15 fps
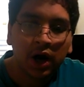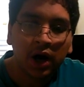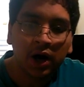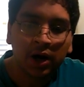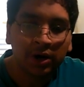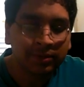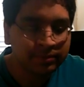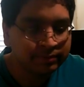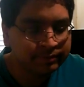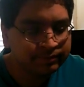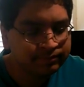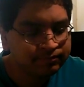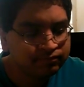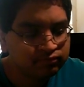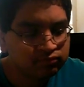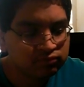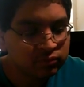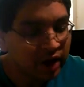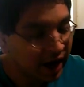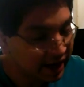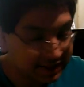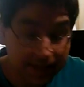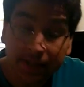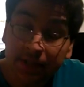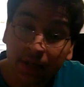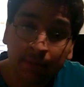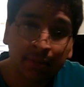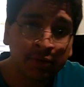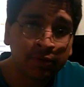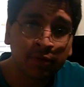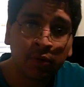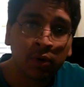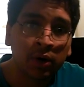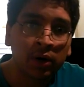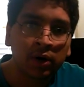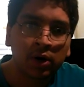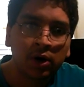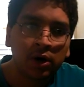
As I said before,